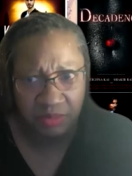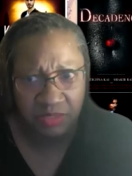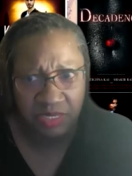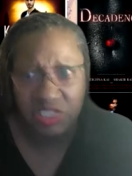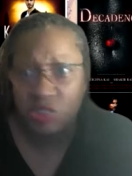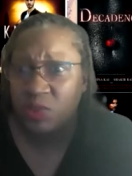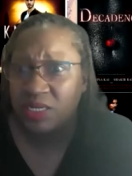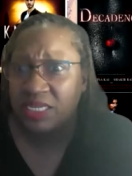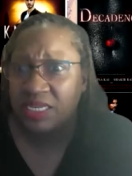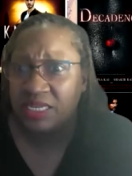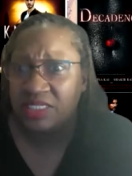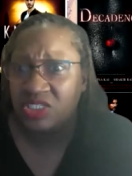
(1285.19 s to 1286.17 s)
just one
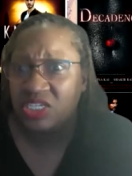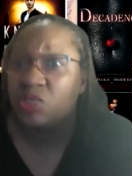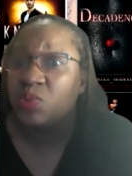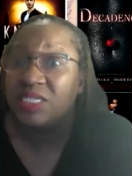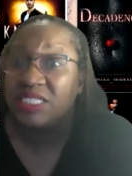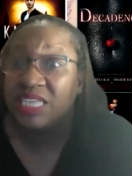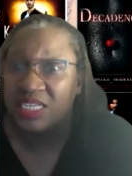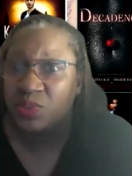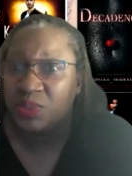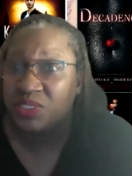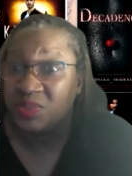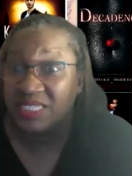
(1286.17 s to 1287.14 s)
kiss just one taste
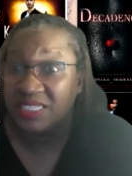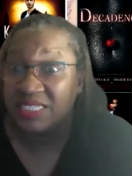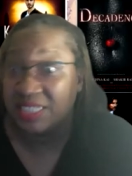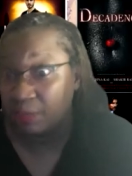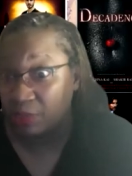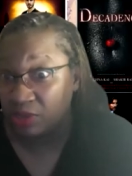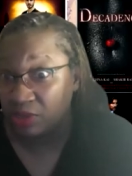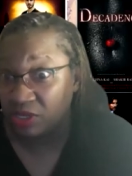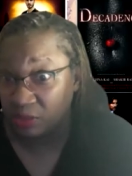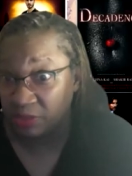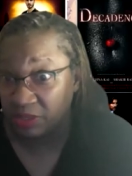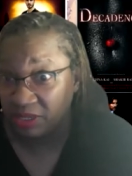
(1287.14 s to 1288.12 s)
which was a summer
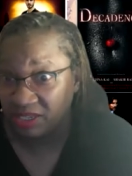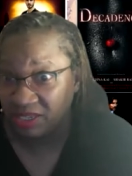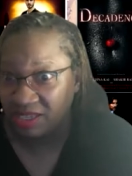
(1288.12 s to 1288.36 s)
cookbook